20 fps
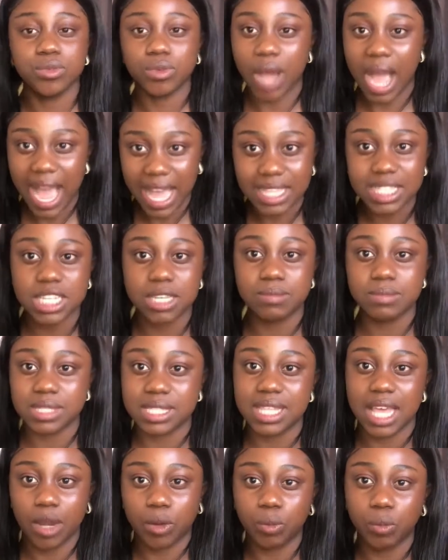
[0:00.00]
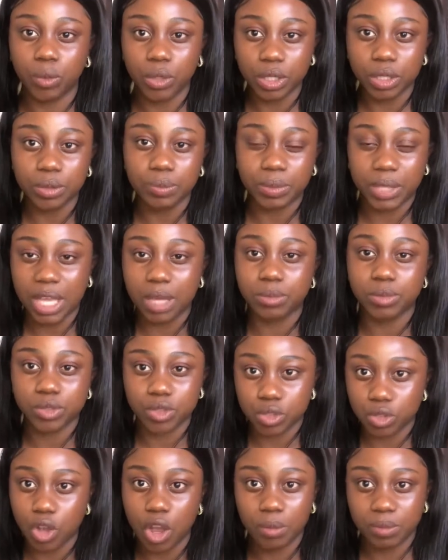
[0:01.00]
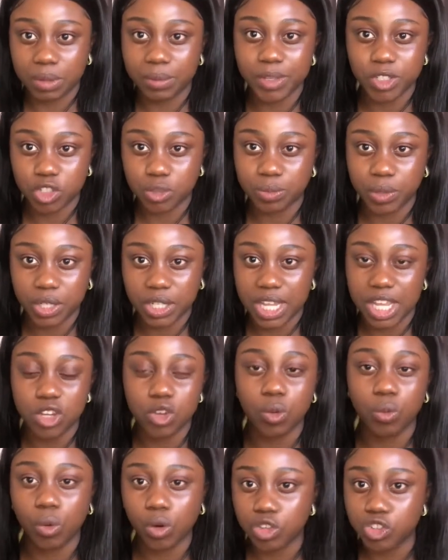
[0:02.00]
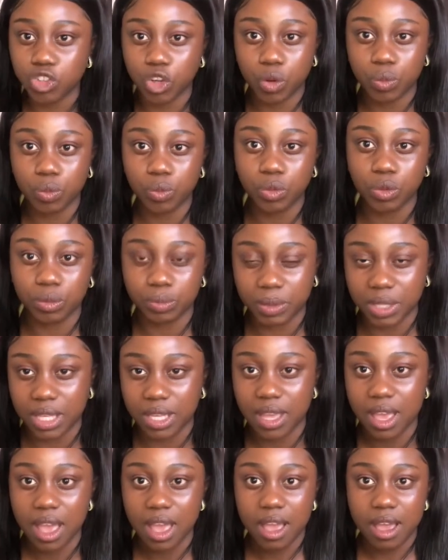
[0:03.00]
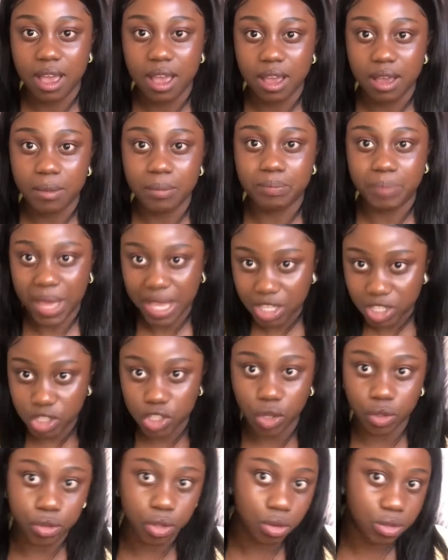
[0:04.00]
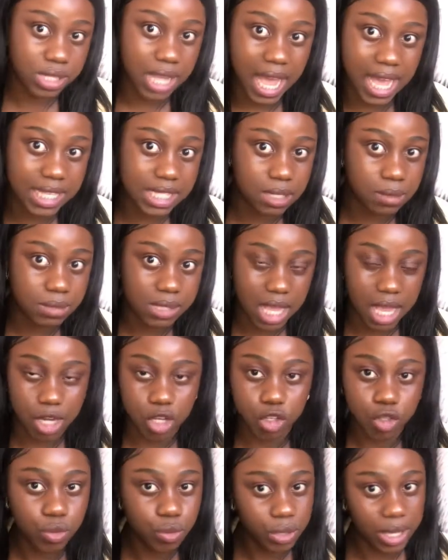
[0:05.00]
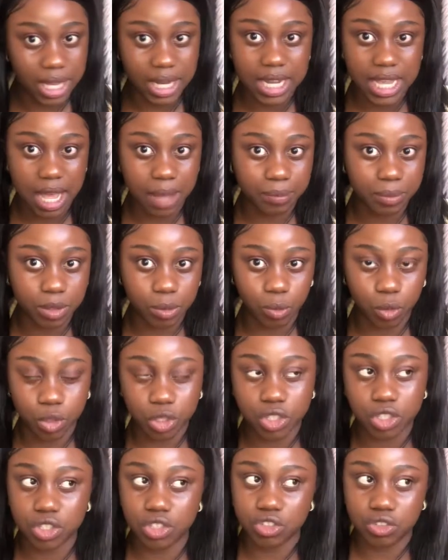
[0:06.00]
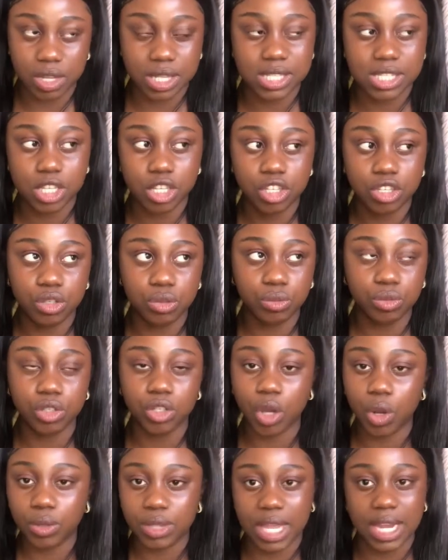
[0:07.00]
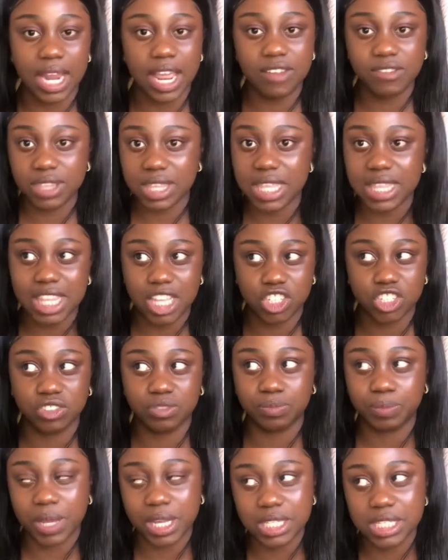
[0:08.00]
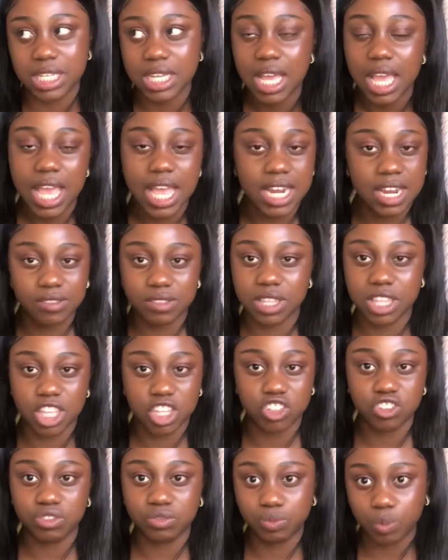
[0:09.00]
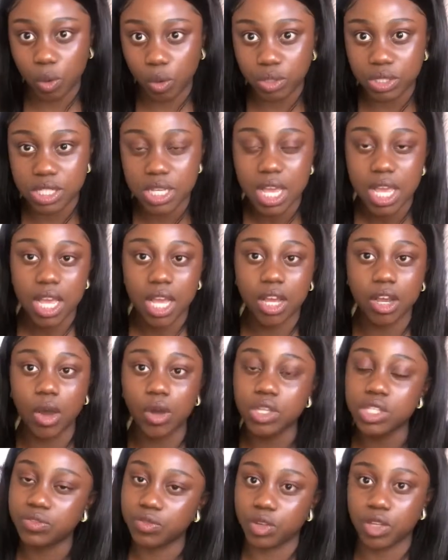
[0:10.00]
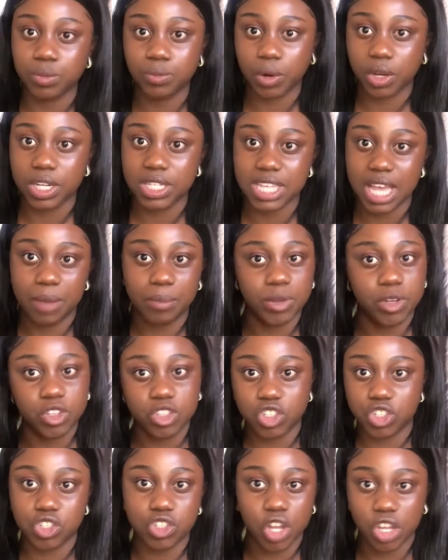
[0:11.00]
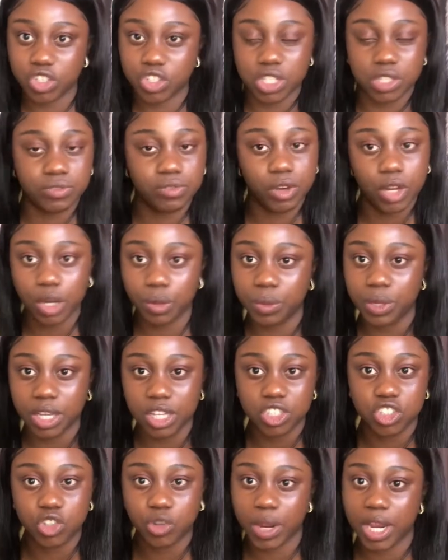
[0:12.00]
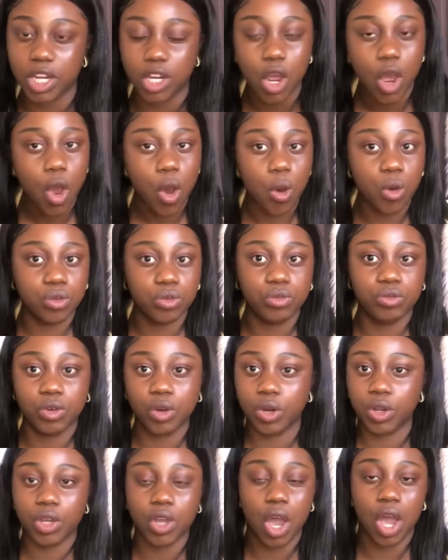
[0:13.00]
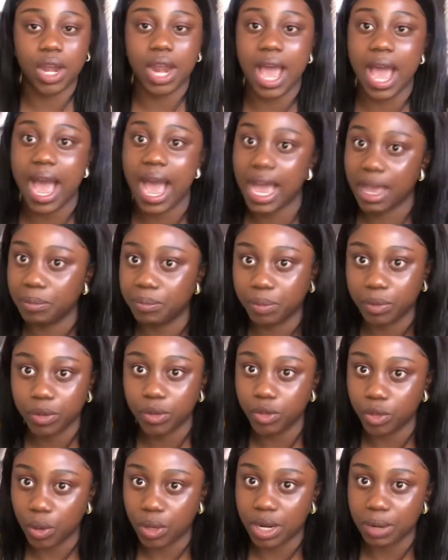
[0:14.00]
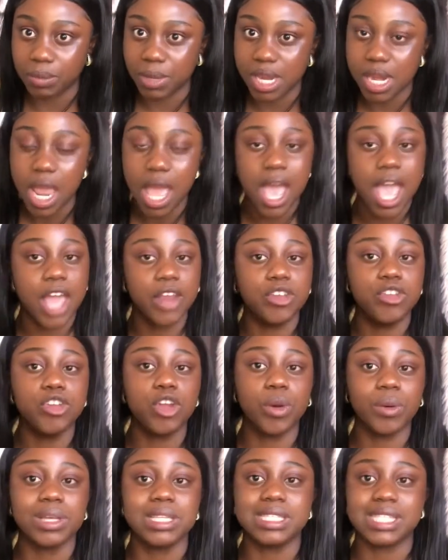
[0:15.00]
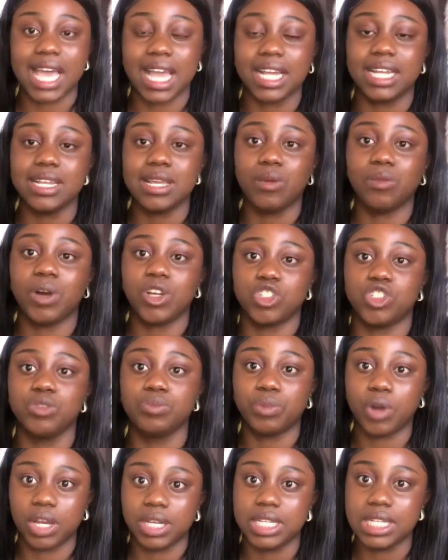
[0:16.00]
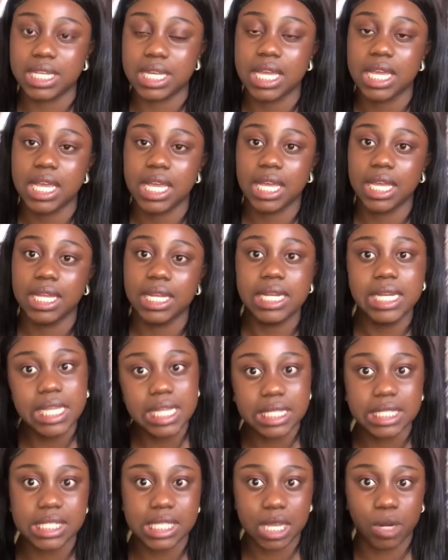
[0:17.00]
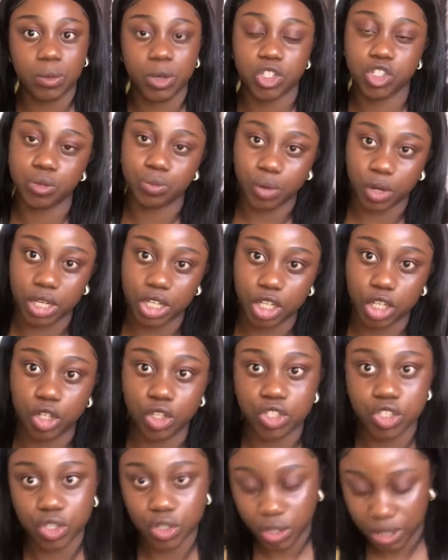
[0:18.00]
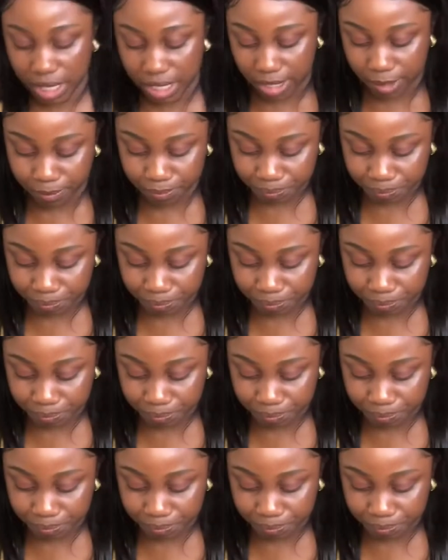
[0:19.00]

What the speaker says: items that will be able to complement your body, and your wardrobe will be based on those items. And you getting up in the morning to dress, you would know that everything that you've picked and everything that you've bought goes for your body type, and you're not just following a trend or following on a hype, you know what I mean? And you know exactly what your body needs and what your body looks good in.